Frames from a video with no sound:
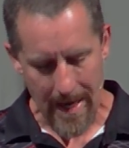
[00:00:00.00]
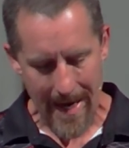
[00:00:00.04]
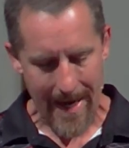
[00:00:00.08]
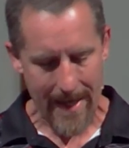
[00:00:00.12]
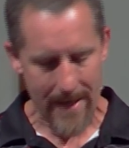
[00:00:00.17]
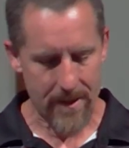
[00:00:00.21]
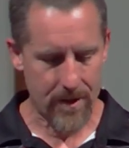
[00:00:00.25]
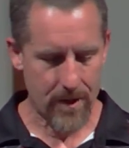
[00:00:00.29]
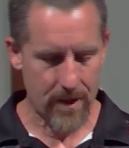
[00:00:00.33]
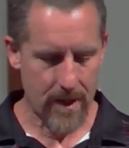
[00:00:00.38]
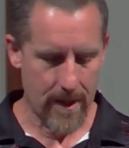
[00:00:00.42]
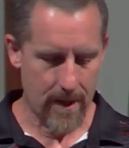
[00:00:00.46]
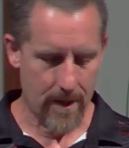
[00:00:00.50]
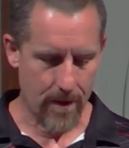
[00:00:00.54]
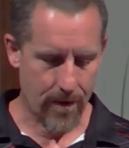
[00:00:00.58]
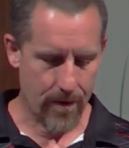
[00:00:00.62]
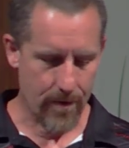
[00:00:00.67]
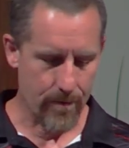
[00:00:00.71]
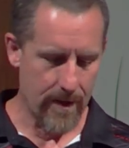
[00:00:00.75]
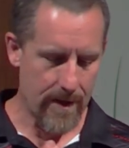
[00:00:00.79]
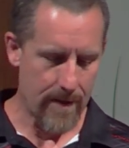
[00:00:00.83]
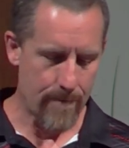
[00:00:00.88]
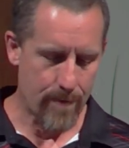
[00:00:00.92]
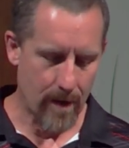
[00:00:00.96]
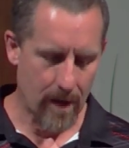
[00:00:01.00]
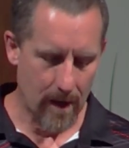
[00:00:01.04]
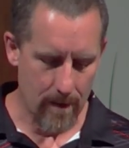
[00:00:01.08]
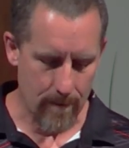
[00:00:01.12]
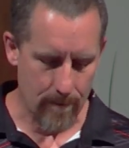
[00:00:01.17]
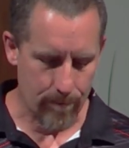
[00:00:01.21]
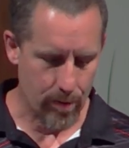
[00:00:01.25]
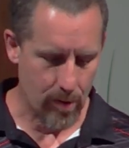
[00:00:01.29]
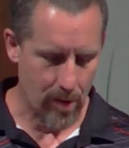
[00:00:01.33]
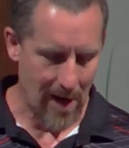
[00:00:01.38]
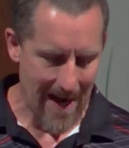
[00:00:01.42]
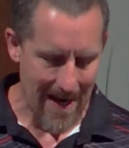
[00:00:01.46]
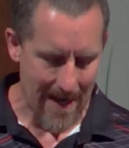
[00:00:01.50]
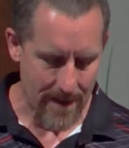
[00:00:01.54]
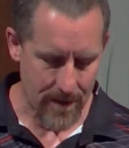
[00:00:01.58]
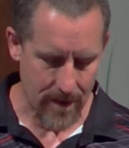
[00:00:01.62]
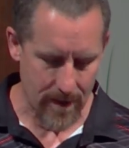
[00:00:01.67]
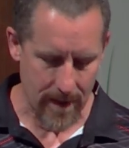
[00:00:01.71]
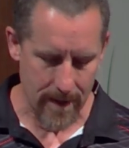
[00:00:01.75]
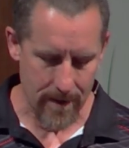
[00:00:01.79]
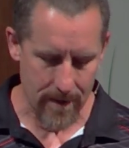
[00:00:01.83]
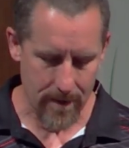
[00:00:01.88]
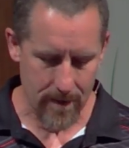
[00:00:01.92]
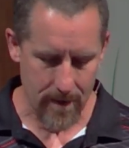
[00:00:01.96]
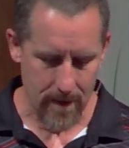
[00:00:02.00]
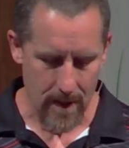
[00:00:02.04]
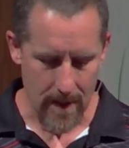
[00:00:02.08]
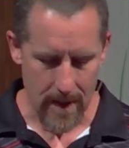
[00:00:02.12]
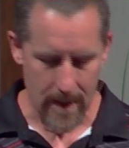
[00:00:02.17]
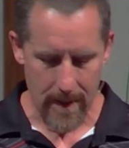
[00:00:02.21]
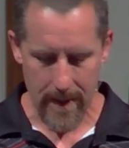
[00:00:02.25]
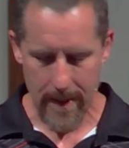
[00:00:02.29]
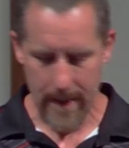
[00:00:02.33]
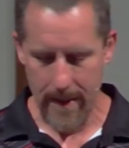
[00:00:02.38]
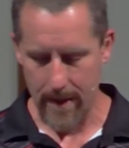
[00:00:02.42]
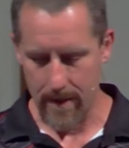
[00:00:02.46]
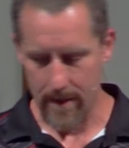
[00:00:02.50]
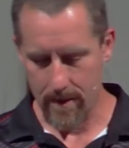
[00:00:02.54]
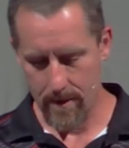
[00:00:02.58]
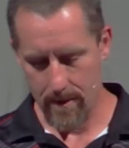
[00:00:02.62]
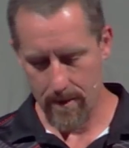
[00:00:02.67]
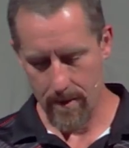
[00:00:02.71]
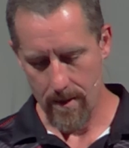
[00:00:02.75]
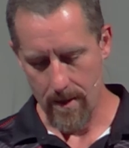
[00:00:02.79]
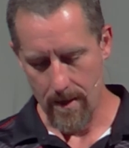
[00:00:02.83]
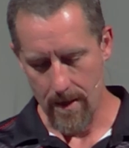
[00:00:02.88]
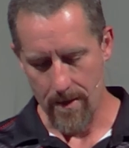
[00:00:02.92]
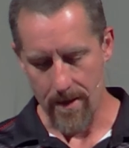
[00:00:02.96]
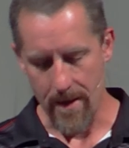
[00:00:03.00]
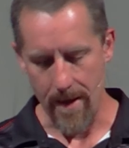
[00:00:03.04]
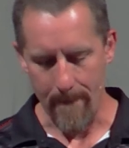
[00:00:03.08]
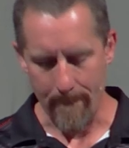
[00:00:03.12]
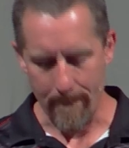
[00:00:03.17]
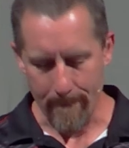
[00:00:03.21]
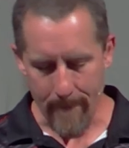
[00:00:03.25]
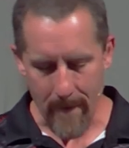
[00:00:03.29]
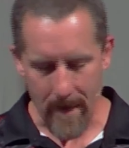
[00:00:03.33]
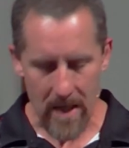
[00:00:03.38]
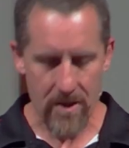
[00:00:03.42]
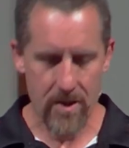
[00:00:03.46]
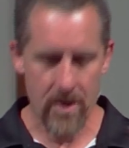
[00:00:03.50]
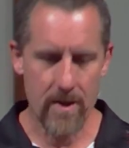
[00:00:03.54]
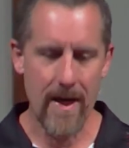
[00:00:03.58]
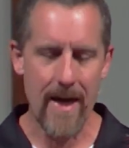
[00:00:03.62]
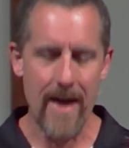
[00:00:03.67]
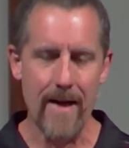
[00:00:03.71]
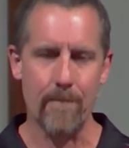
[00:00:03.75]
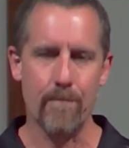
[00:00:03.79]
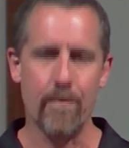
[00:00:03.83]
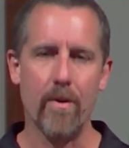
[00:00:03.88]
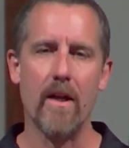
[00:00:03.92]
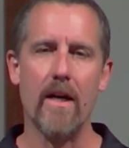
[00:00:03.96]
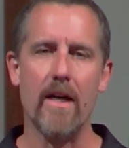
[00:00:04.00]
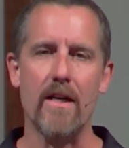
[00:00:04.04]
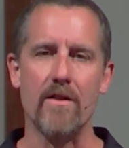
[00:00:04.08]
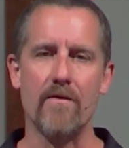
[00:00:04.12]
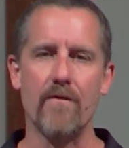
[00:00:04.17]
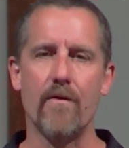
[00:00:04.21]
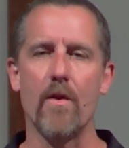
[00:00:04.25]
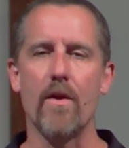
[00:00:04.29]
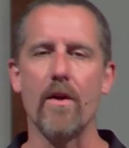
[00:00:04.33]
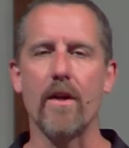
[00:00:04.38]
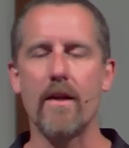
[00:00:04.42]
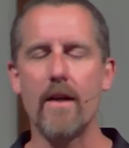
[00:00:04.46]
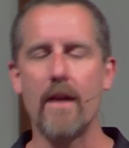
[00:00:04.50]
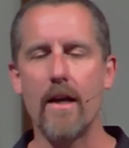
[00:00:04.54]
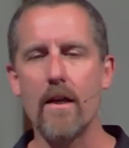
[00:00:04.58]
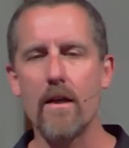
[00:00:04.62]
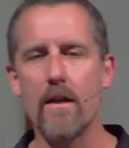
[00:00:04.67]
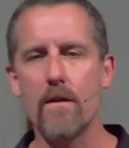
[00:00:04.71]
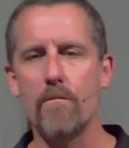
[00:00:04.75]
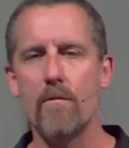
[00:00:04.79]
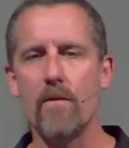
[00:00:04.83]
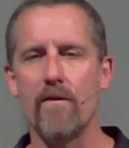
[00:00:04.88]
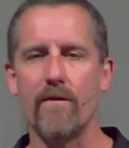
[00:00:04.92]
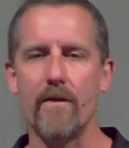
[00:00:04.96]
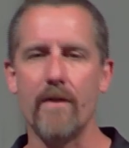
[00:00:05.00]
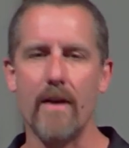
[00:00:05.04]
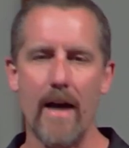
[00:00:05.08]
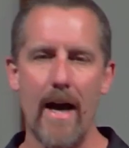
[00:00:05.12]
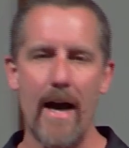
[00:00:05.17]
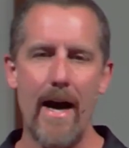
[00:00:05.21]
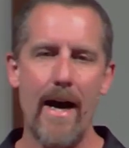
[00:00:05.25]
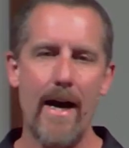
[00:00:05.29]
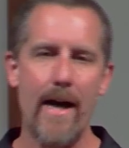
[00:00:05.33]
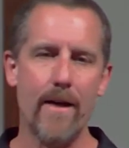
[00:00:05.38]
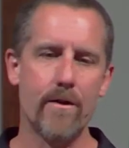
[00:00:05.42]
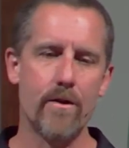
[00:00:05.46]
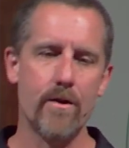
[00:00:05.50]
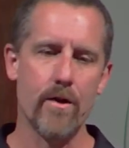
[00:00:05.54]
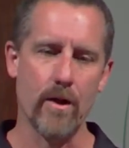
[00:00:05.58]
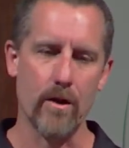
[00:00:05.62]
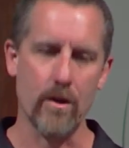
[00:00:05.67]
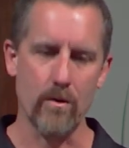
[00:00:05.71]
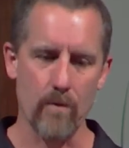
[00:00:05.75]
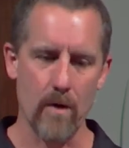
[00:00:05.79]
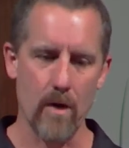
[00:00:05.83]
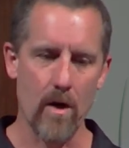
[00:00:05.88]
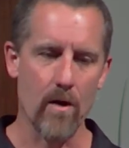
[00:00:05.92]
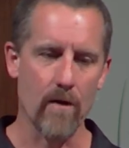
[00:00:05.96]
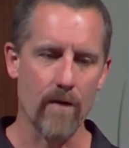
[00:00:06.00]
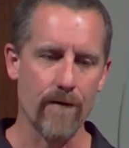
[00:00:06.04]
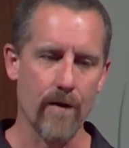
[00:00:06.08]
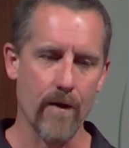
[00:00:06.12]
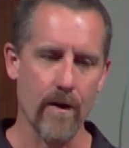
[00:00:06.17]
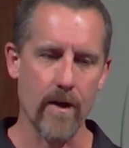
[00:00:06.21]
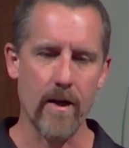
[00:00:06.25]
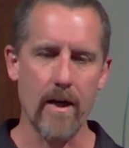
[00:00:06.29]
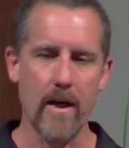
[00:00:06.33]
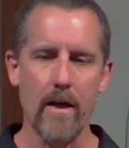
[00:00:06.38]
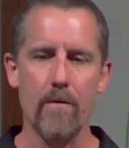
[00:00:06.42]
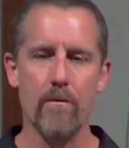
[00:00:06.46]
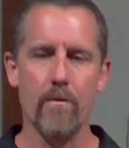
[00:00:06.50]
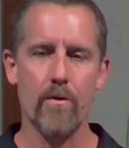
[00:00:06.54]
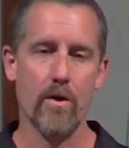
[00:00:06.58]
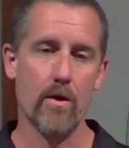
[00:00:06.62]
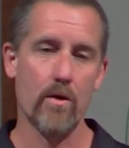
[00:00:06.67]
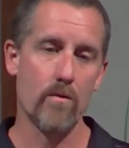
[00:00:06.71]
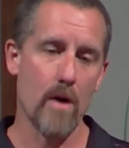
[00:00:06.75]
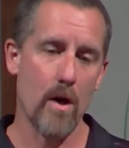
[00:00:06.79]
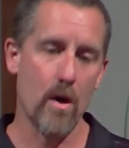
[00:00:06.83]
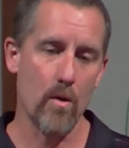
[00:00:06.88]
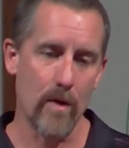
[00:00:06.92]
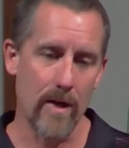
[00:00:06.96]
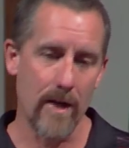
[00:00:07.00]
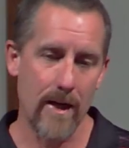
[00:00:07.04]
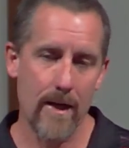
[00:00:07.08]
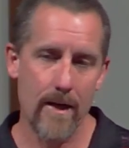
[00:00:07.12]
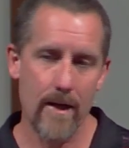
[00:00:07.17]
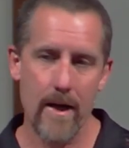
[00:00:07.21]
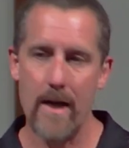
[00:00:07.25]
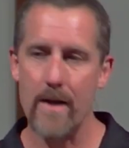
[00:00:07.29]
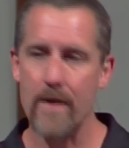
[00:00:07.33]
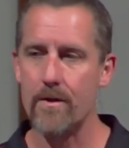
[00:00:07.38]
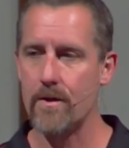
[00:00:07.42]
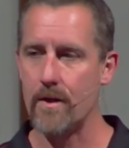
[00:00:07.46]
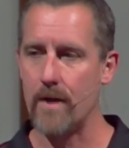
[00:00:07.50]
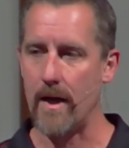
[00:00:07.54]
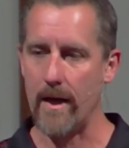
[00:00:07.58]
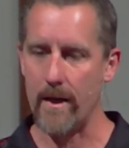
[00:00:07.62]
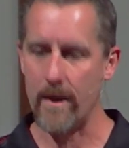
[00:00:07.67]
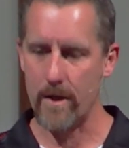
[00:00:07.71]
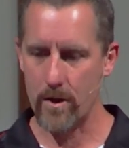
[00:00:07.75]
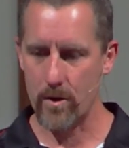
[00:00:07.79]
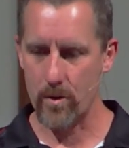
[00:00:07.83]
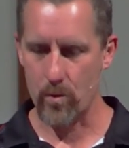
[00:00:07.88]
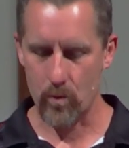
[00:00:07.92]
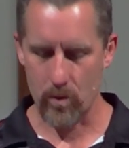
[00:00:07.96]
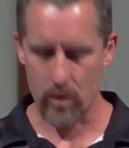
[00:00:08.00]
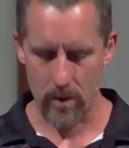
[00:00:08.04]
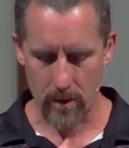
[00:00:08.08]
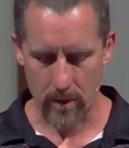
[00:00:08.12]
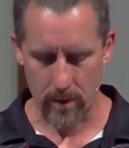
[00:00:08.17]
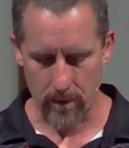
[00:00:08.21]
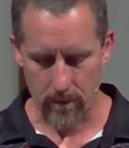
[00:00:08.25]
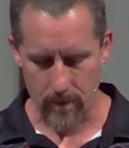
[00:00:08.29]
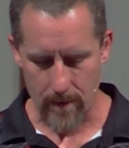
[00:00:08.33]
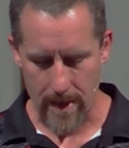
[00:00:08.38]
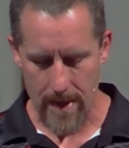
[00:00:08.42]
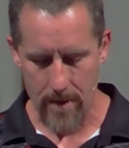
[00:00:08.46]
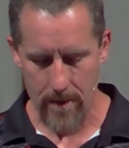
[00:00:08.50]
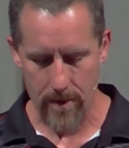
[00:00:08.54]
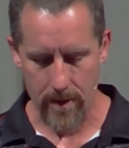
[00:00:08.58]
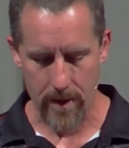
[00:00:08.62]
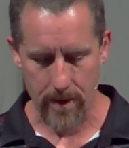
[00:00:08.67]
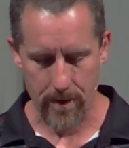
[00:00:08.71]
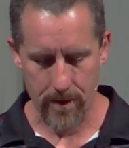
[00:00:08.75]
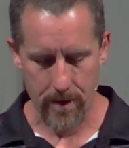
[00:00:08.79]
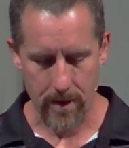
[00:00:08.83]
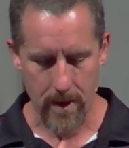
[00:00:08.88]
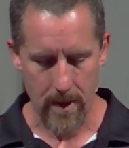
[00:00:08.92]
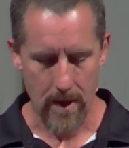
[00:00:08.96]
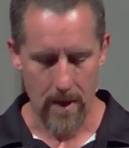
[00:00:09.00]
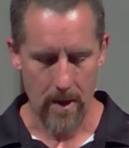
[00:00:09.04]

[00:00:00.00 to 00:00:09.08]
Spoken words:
I see a three-part process here that must take place for the kingdom of God to grow, for the kingdom to grow in us and in the world around us.